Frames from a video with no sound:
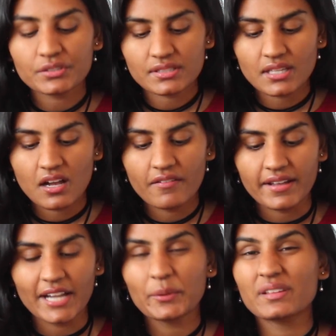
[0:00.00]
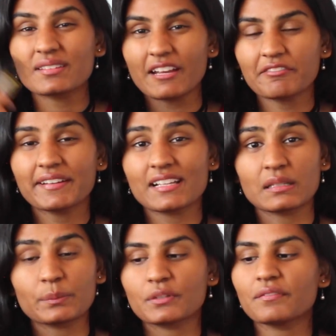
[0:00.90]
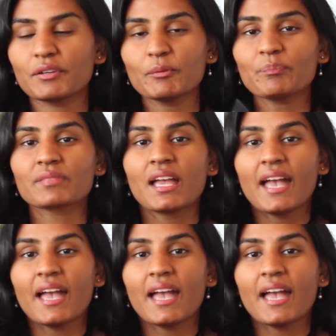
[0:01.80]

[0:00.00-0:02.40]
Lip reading: yourself. And I wear this every day as my perfume.